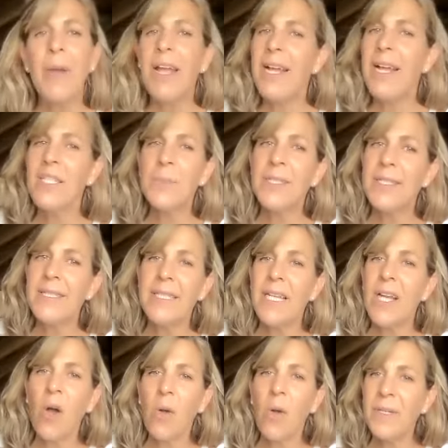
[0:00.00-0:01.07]
Yeah, my husband
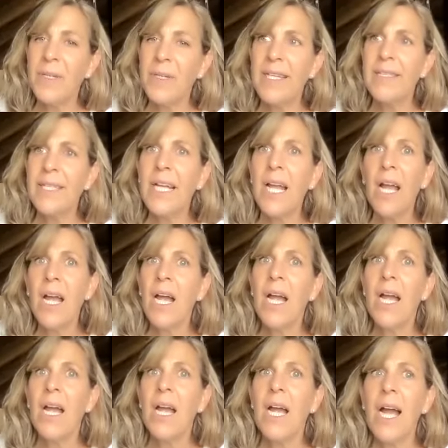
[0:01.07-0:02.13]
always says, like,
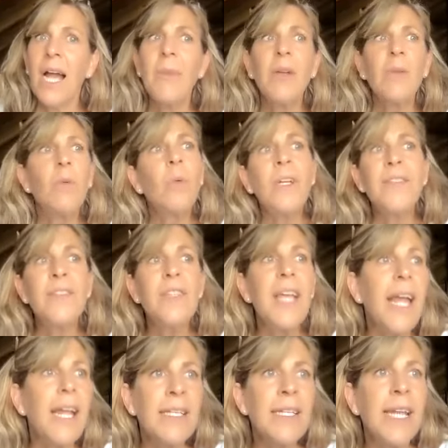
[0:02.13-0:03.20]
I'm like, well, what's the
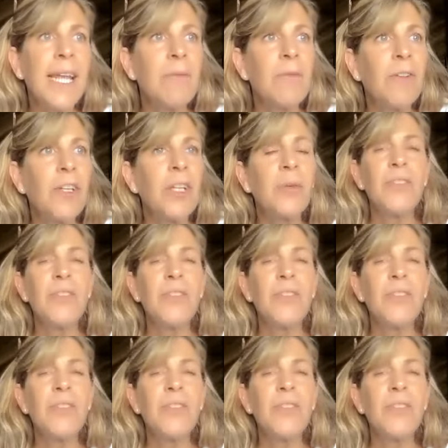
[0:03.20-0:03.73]
end game for you?